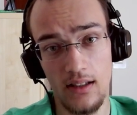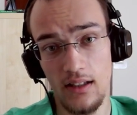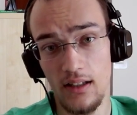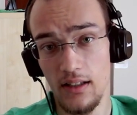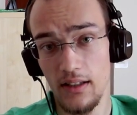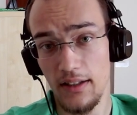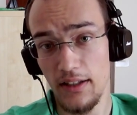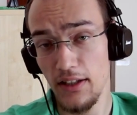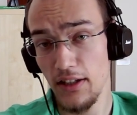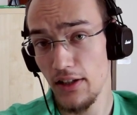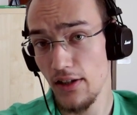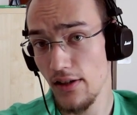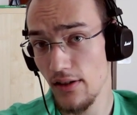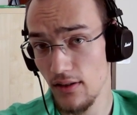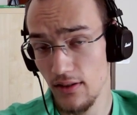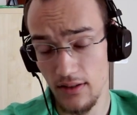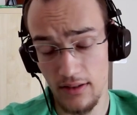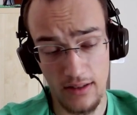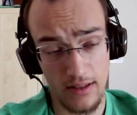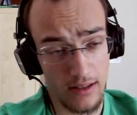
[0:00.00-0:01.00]
Here
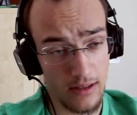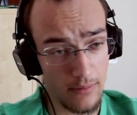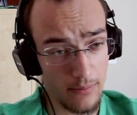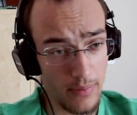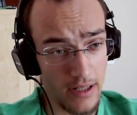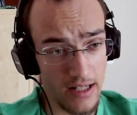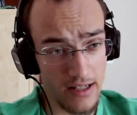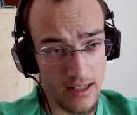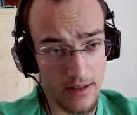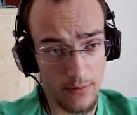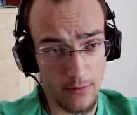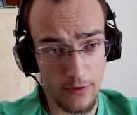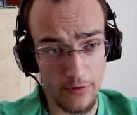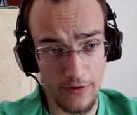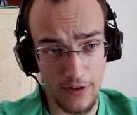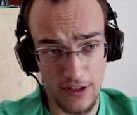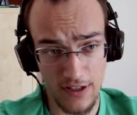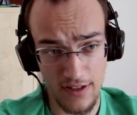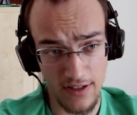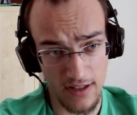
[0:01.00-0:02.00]
the best
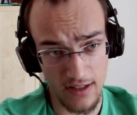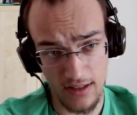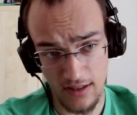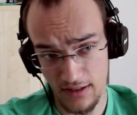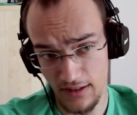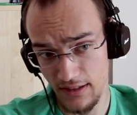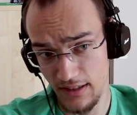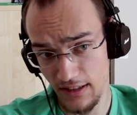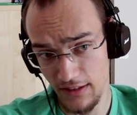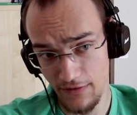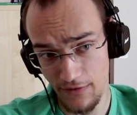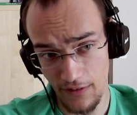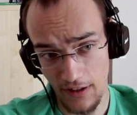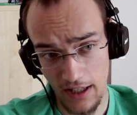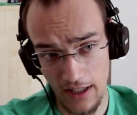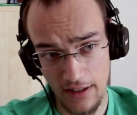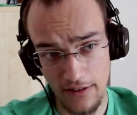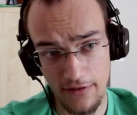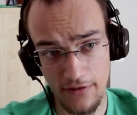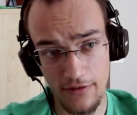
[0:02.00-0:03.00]
move is
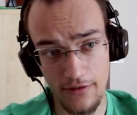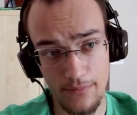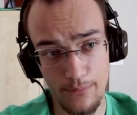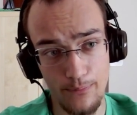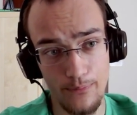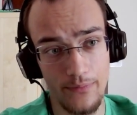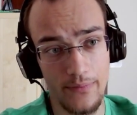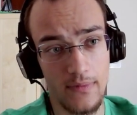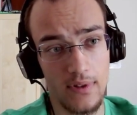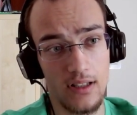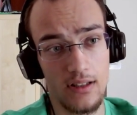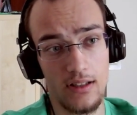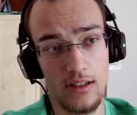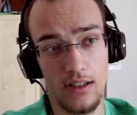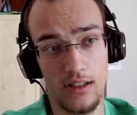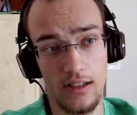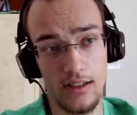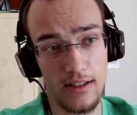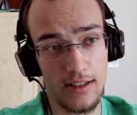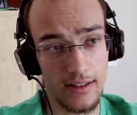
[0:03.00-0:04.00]
d5,
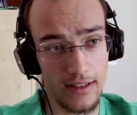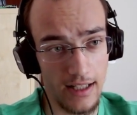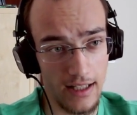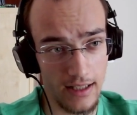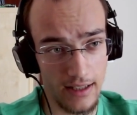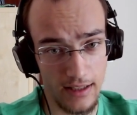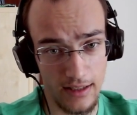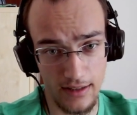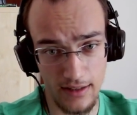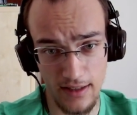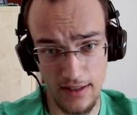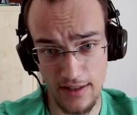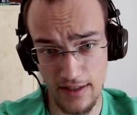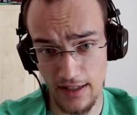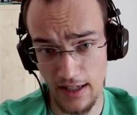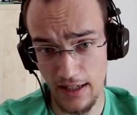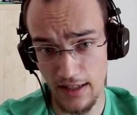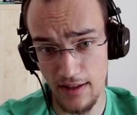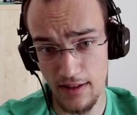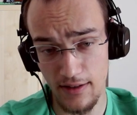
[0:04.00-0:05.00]
attacking this
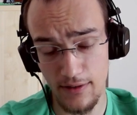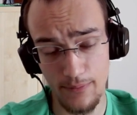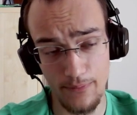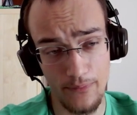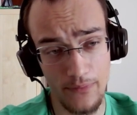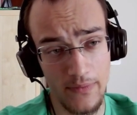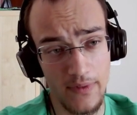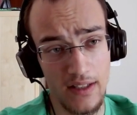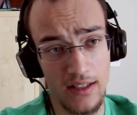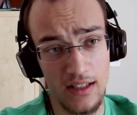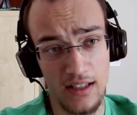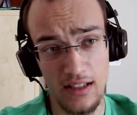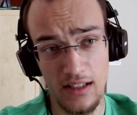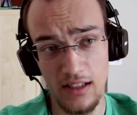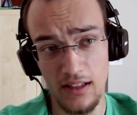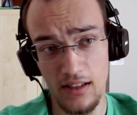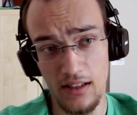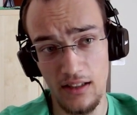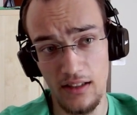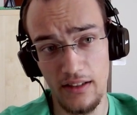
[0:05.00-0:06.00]
knight.
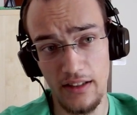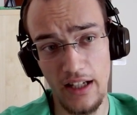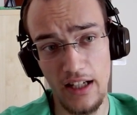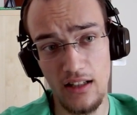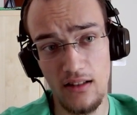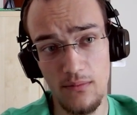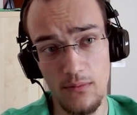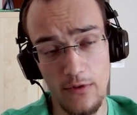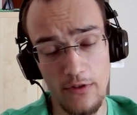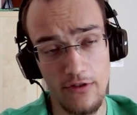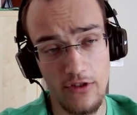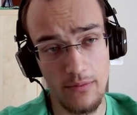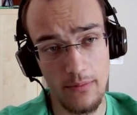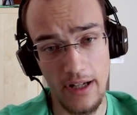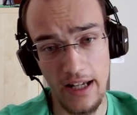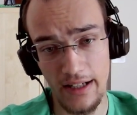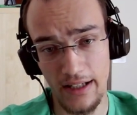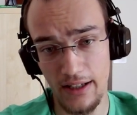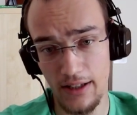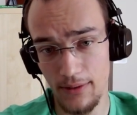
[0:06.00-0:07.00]
Knight moves
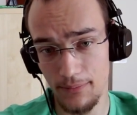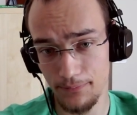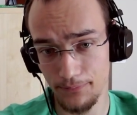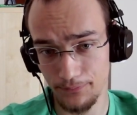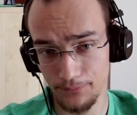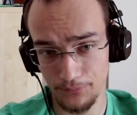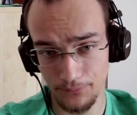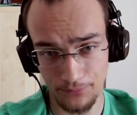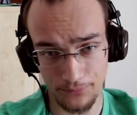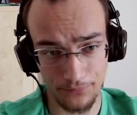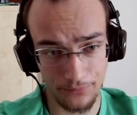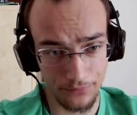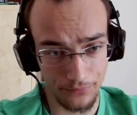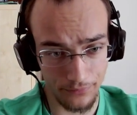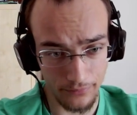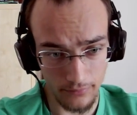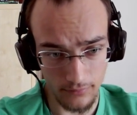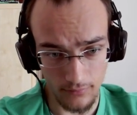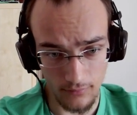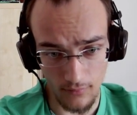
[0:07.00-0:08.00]
back.
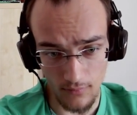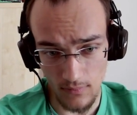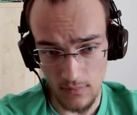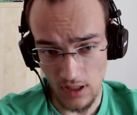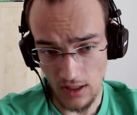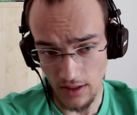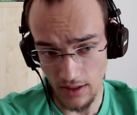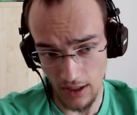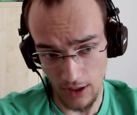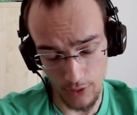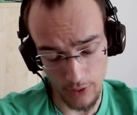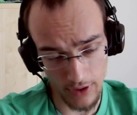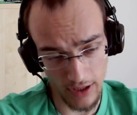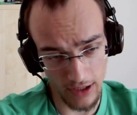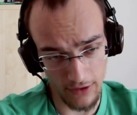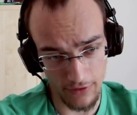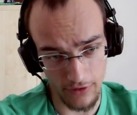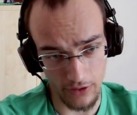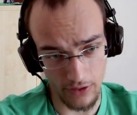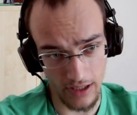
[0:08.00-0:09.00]
Now you
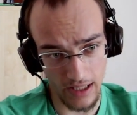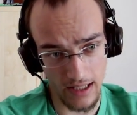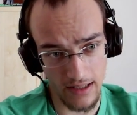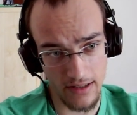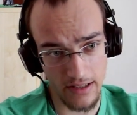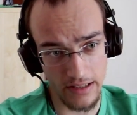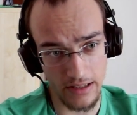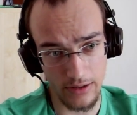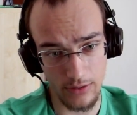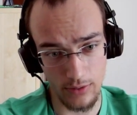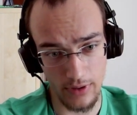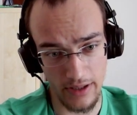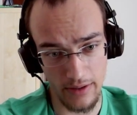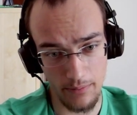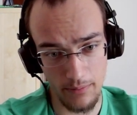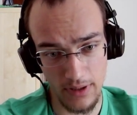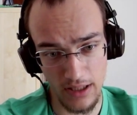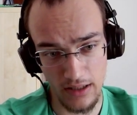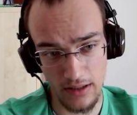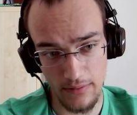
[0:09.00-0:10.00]
have to castle to
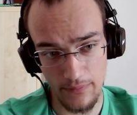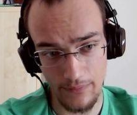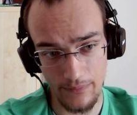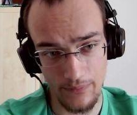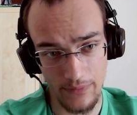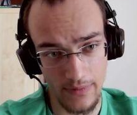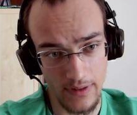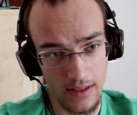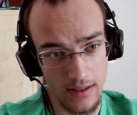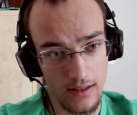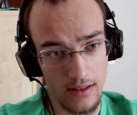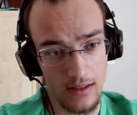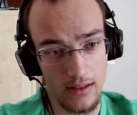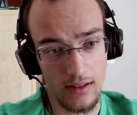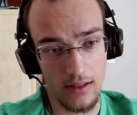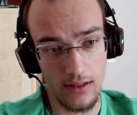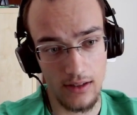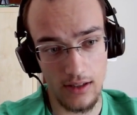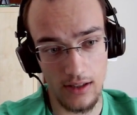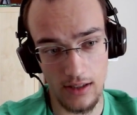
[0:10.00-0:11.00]
unpin,
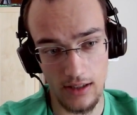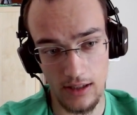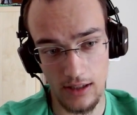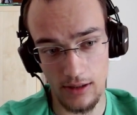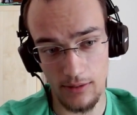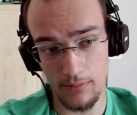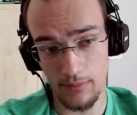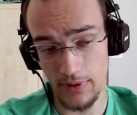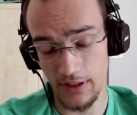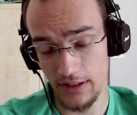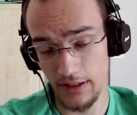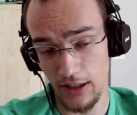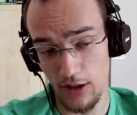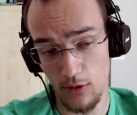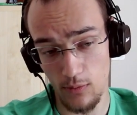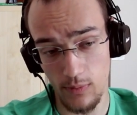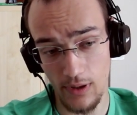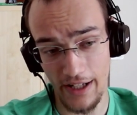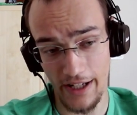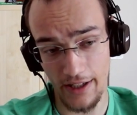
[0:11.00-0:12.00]
but
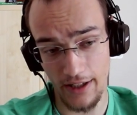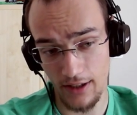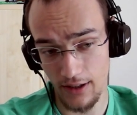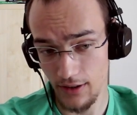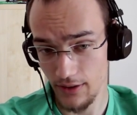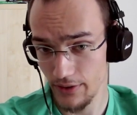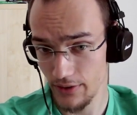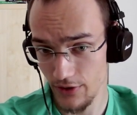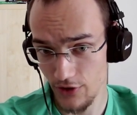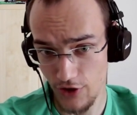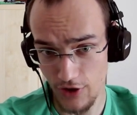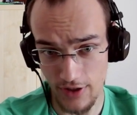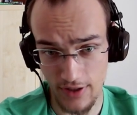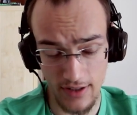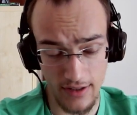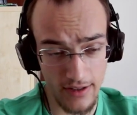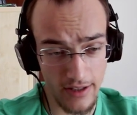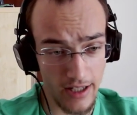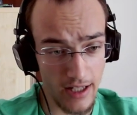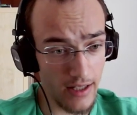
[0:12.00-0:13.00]
now black
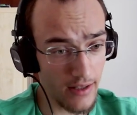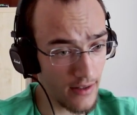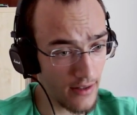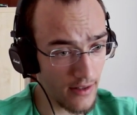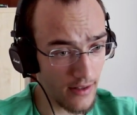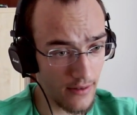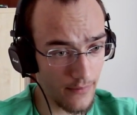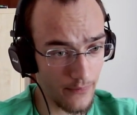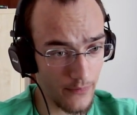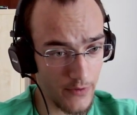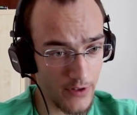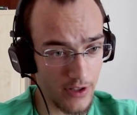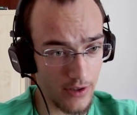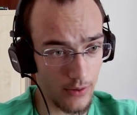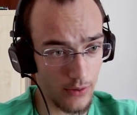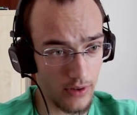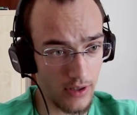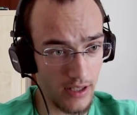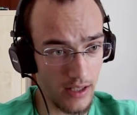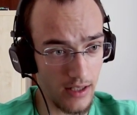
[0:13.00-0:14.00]
just trades,
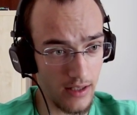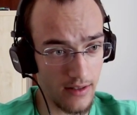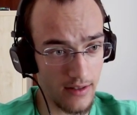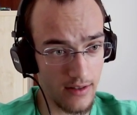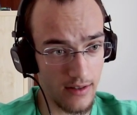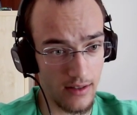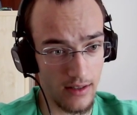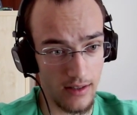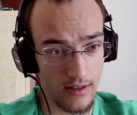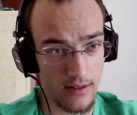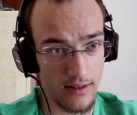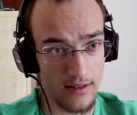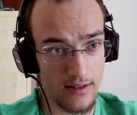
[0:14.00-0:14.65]
so takes, takes,